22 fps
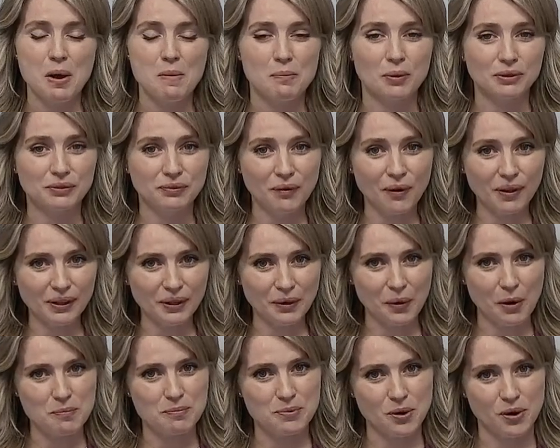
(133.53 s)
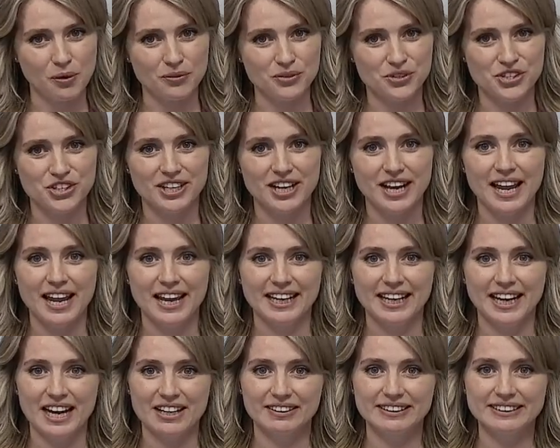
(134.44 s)
portfolio approach
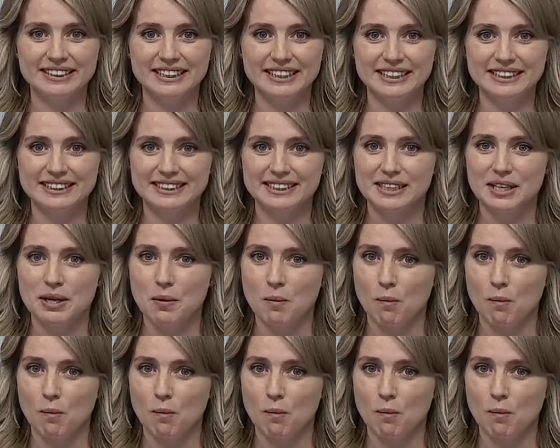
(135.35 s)
guarantees